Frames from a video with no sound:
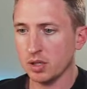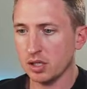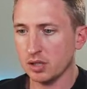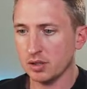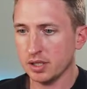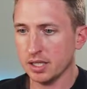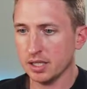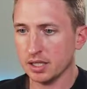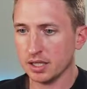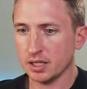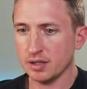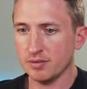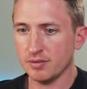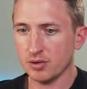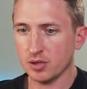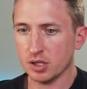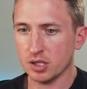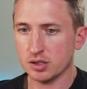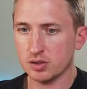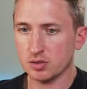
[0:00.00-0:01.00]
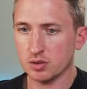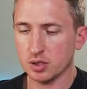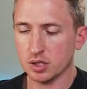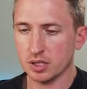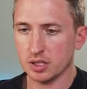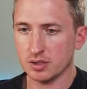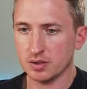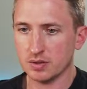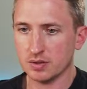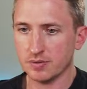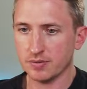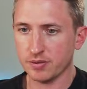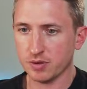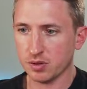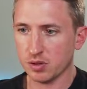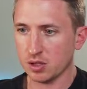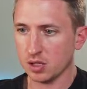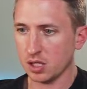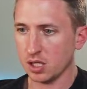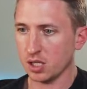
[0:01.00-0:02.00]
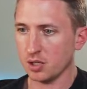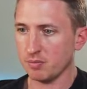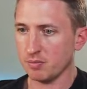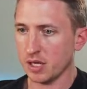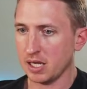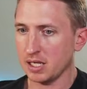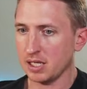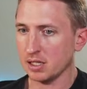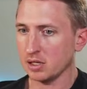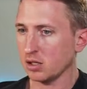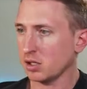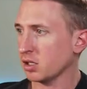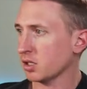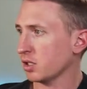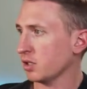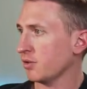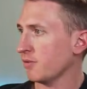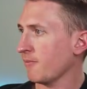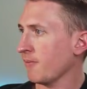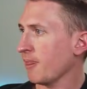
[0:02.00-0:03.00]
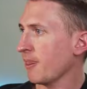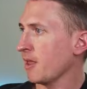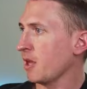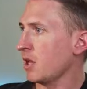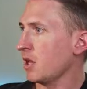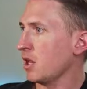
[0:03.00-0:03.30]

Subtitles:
We don't need to convert it to a list for any longer.